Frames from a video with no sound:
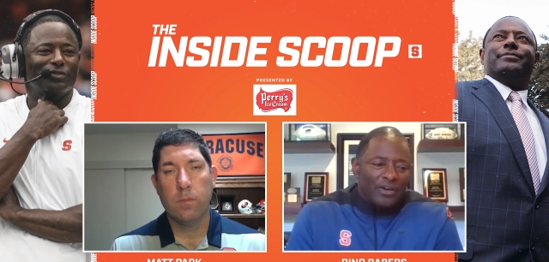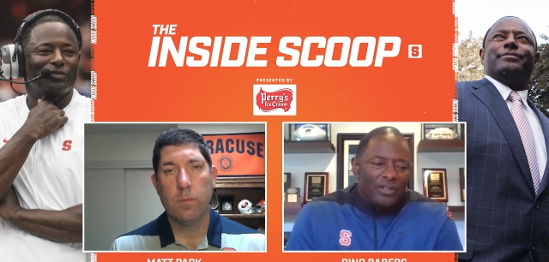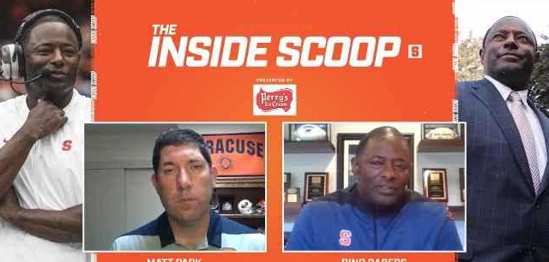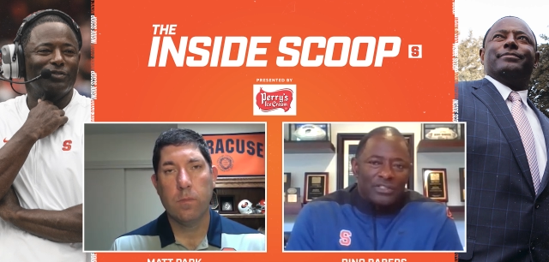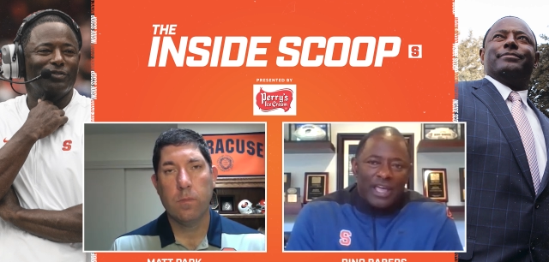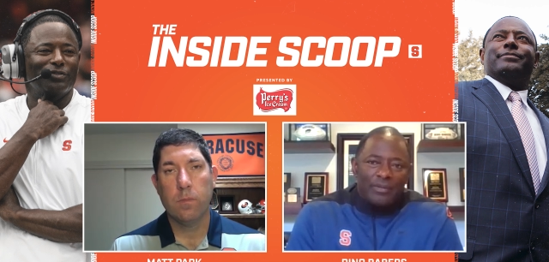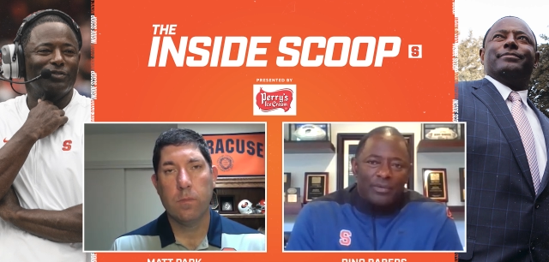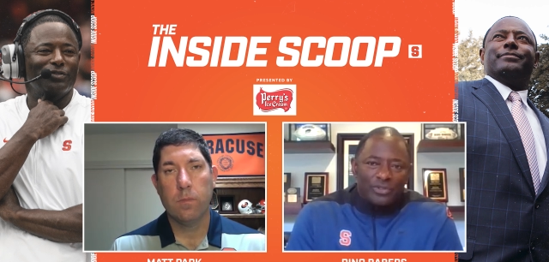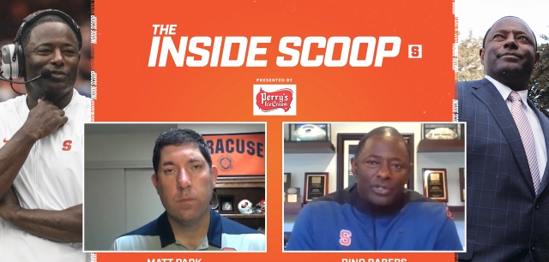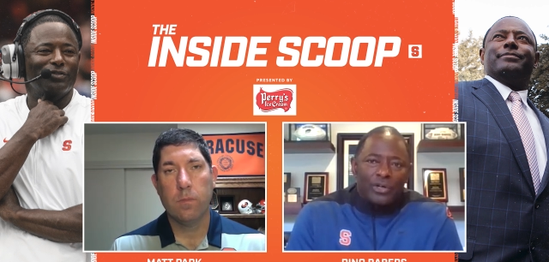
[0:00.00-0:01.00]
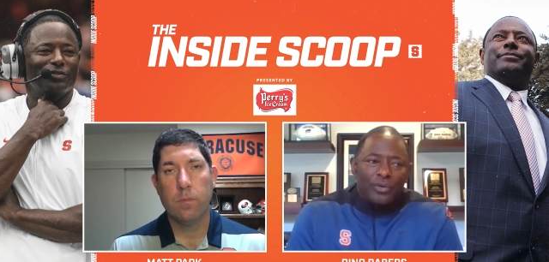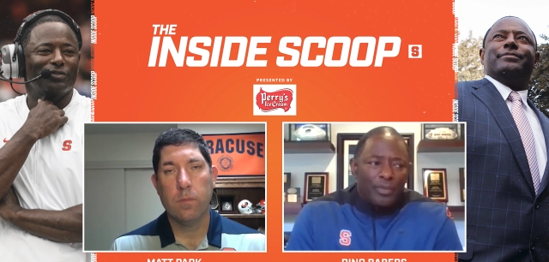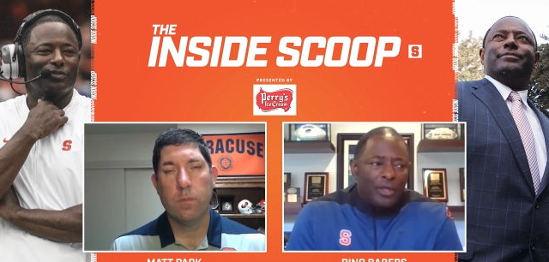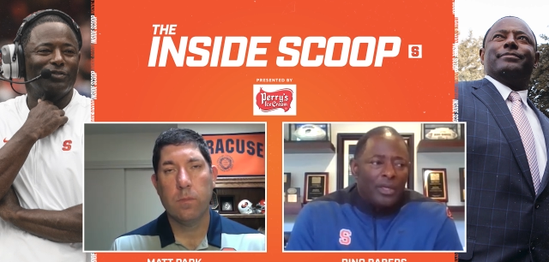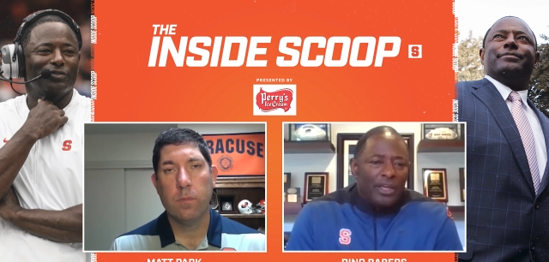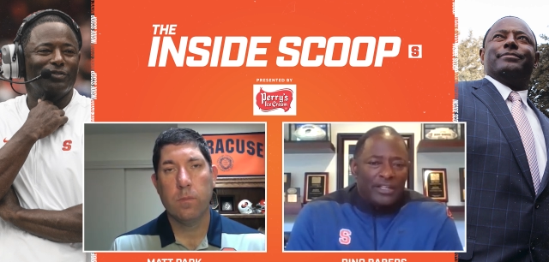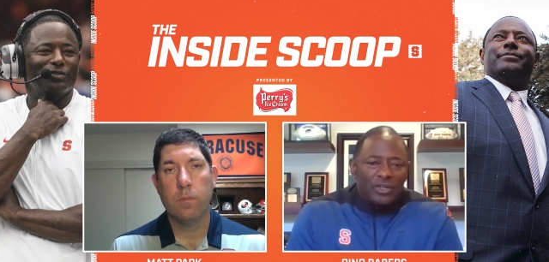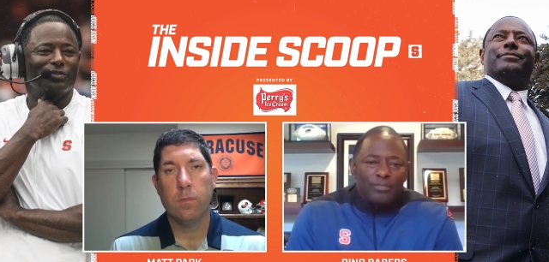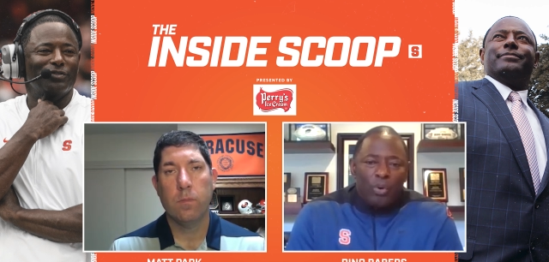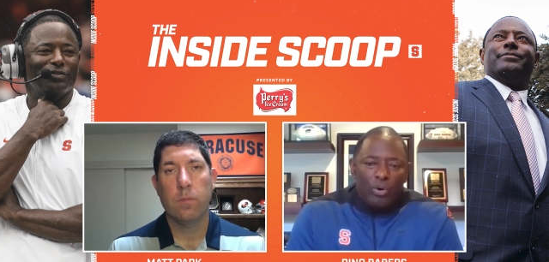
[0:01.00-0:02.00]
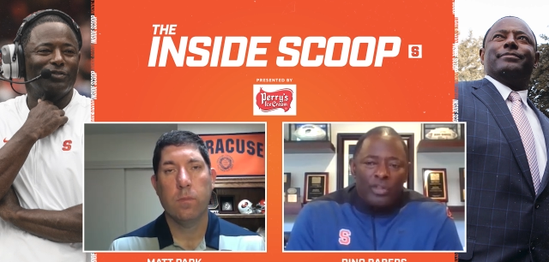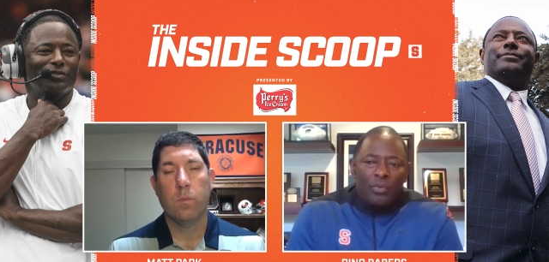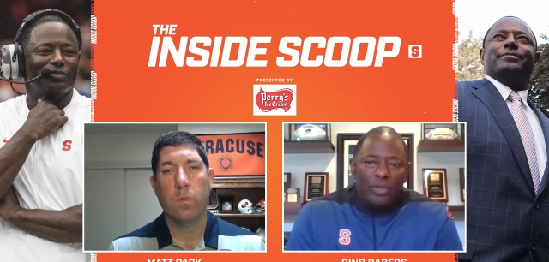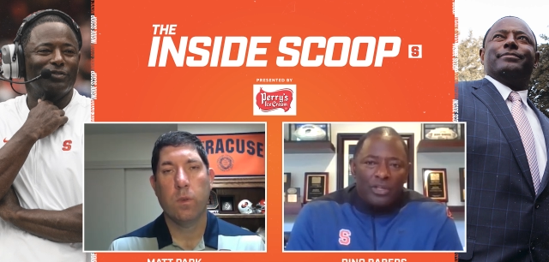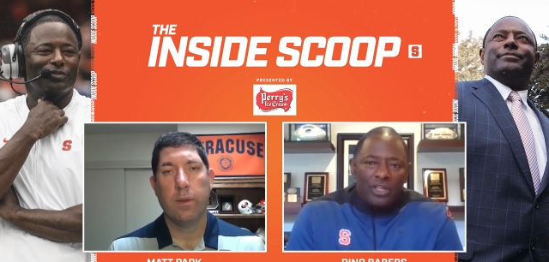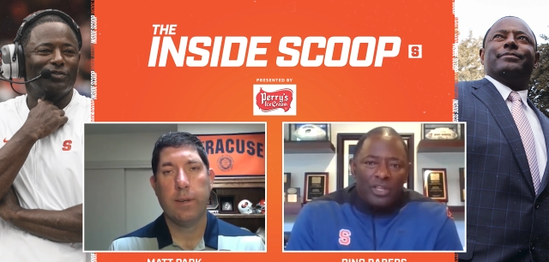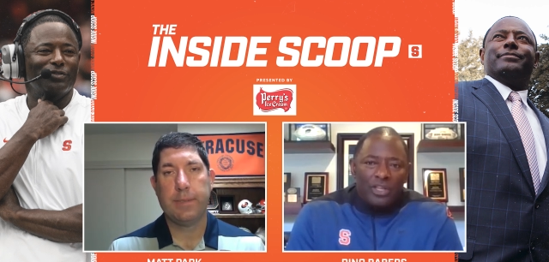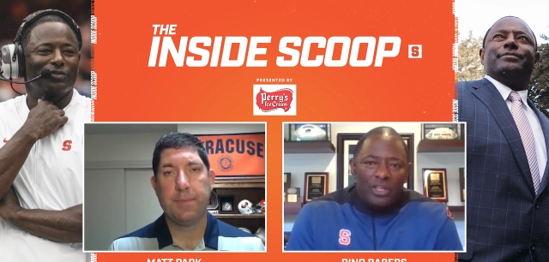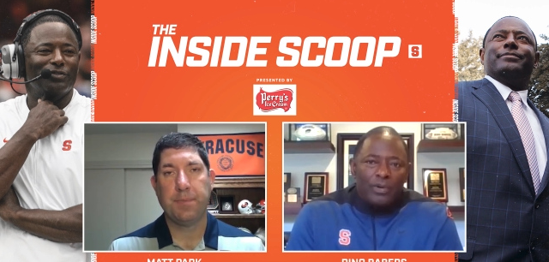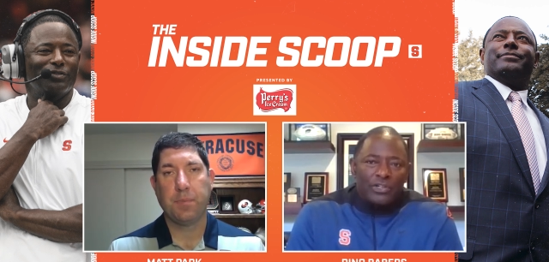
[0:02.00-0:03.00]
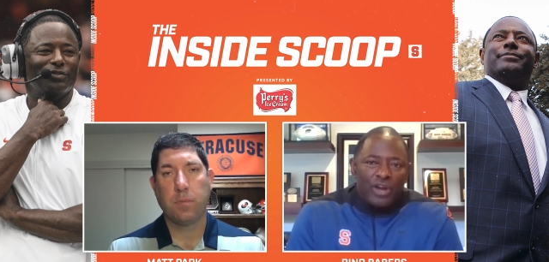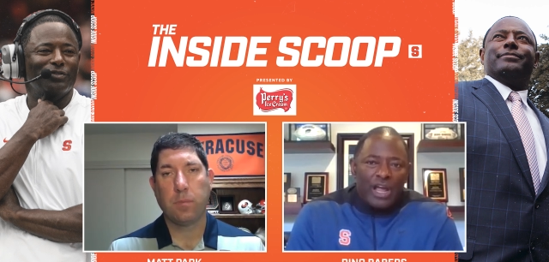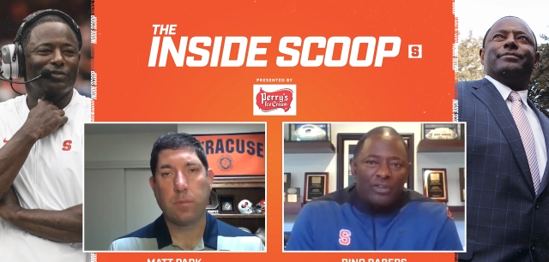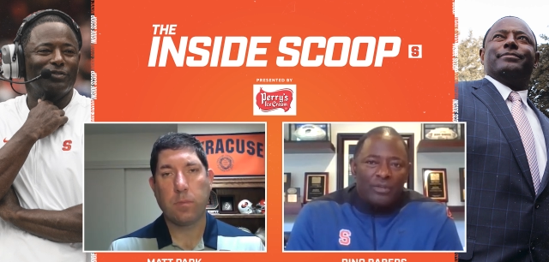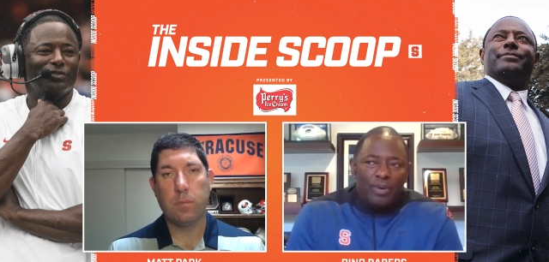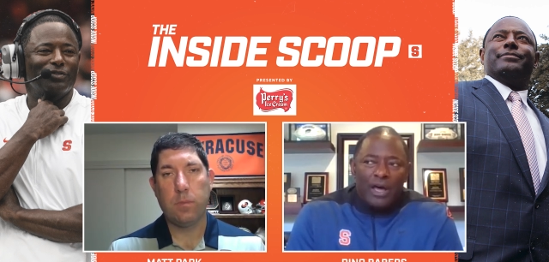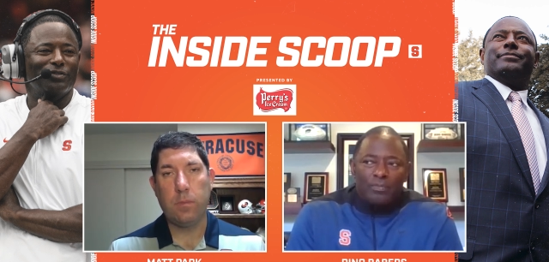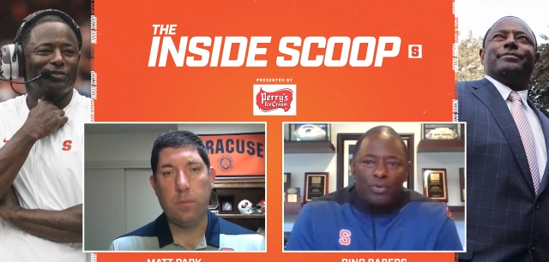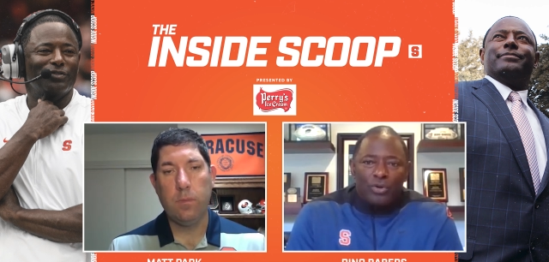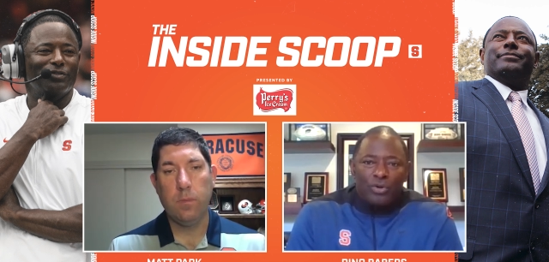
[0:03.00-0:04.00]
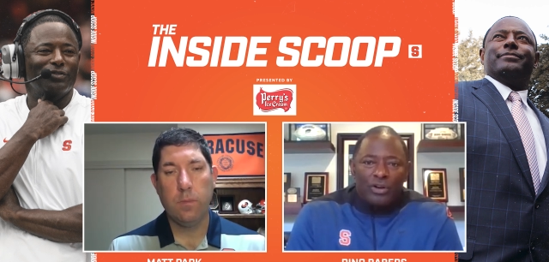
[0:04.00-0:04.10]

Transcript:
Speaker 1: underneath the table so it's important that we keep keep our traveling pod pure.